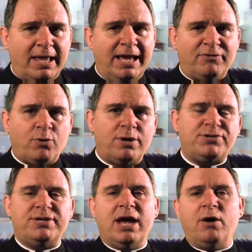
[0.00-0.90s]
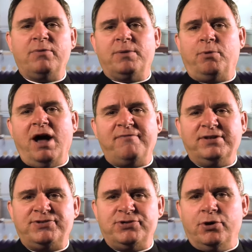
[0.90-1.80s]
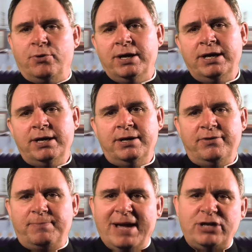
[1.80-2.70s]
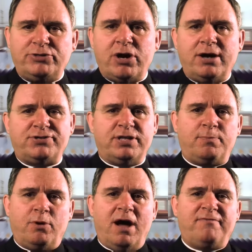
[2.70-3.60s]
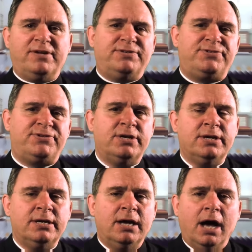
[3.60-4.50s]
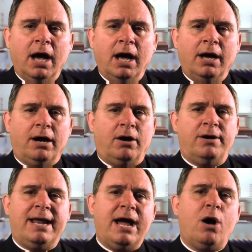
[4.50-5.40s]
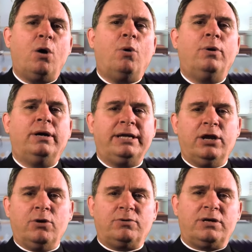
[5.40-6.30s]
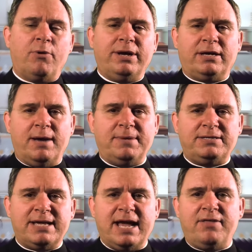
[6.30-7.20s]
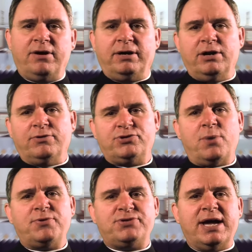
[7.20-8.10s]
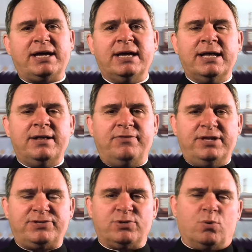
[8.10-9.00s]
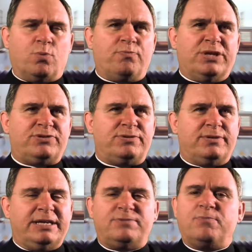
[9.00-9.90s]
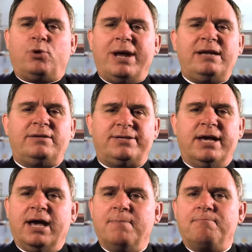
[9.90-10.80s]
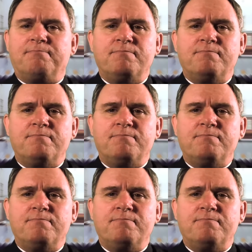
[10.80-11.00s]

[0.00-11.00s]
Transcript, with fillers: and of course now the prophets. So the patriarchs and the prophets uh, are now, you know, going coming together. You know, it's almost like this this these great uh,